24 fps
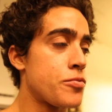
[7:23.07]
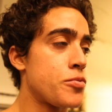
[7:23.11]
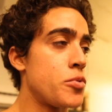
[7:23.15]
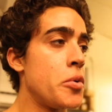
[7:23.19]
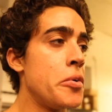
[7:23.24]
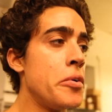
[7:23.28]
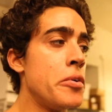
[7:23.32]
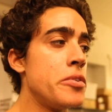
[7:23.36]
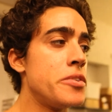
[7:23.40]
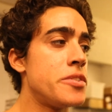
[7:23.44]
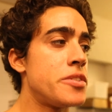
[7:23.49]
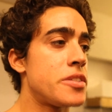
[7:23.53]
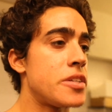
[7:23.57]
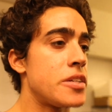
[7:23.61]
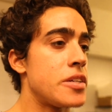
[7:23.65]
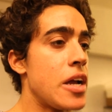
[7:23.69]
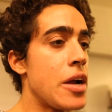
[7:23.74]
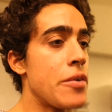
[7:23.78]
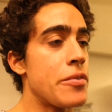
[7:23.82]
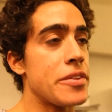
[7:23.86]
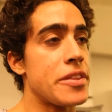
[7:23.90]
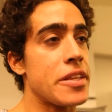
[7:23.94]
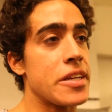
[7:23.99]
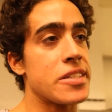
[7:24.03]
Foods,
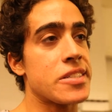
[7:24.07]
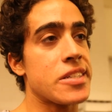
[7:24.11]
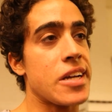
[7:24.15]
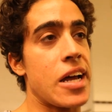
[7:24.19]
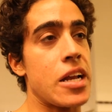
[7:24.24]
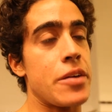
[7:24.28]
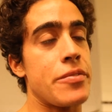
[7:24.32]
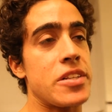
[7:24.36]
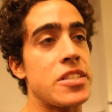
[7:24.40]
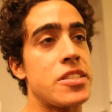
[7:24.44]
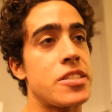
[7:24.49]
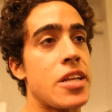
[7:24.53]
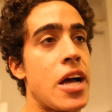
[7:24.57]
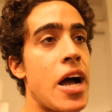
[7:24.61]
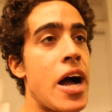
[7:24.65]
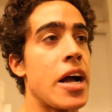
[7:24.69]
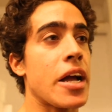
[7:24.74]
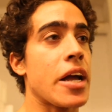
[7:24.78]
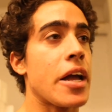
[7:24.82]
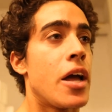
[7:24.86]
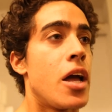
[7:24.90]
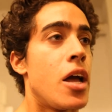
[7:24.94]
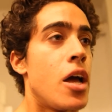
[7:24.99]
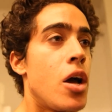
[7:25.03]
everything's kind of in
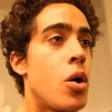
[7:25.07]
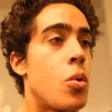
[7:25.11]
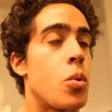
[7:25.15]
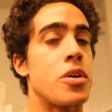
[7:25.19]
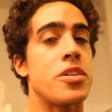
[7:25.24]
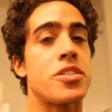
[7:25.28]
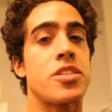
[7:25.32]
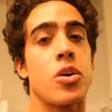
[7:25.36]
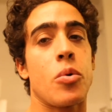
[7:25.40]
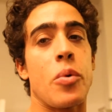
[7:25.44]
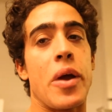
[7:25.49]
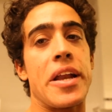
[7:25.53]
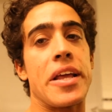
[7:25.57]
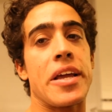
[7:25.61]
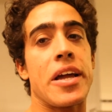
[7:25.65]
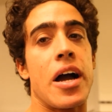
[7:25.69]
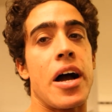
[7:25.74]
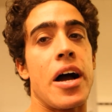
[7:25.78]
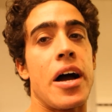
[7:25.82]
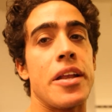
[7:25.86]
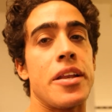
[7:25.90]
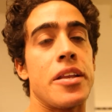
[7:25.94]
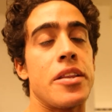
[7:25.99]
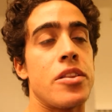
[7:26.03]
stock. We're still waiting
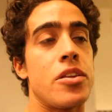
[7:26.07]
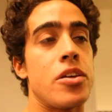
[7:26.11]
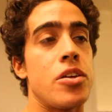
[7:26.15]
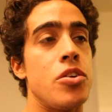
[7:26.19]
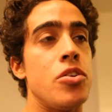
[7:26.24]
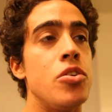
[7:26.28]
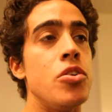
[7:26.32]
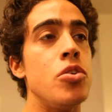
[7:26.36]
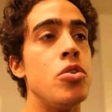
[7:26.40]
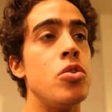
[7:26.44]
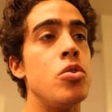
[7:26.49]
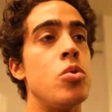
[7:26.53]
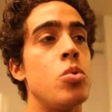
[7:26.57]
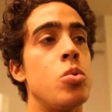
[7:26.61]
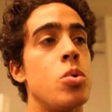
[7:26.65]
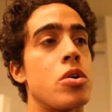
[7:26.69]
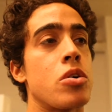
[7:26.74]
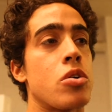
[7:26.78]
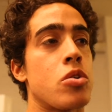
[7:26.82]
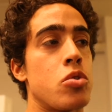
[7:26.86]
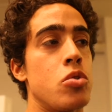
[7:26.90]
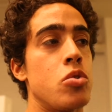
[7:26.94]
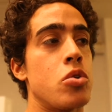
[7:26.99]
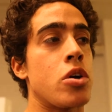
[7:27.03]
on the new
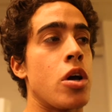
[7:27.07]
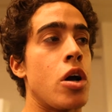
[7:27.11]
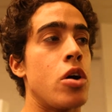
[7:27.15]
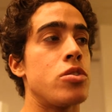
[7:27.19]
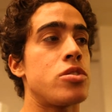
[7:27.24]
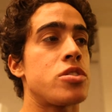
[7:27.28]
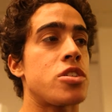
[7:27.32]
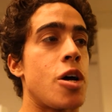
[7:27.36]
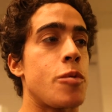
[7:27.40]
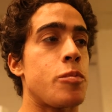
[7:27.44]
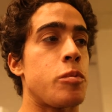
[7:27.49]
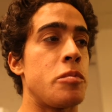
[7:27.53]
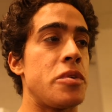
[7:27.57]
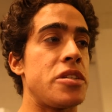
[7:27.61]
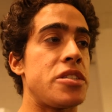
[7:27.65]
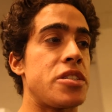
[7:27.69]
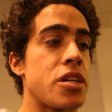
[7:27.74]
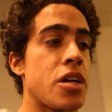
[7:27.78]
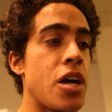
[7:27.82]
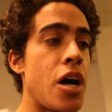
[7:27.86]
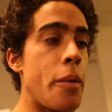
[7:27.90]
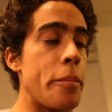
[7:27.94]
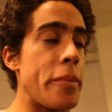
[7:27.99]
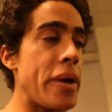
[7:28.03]
glucose supplement
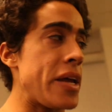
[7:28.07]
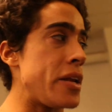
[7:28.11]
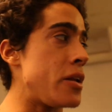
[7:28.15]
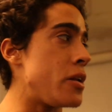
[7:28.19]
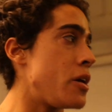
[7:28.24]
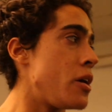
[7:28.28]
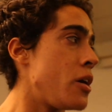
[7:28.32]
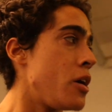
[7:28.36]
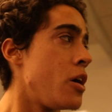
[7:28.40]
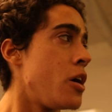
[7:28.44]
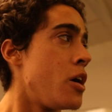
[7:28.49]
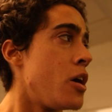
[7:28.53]
to come in.